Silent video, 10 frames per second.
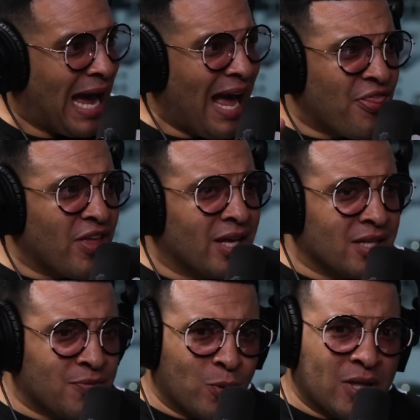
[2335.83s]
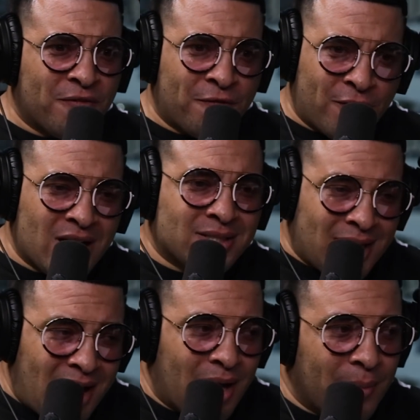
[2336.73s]
The I world it's really fucked
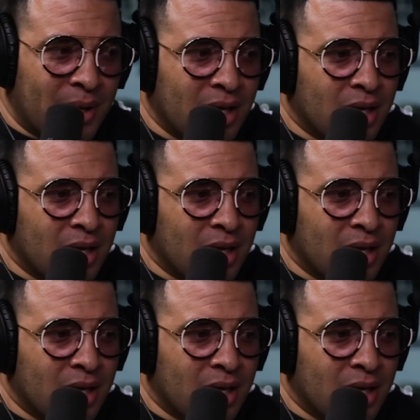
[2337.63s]
up.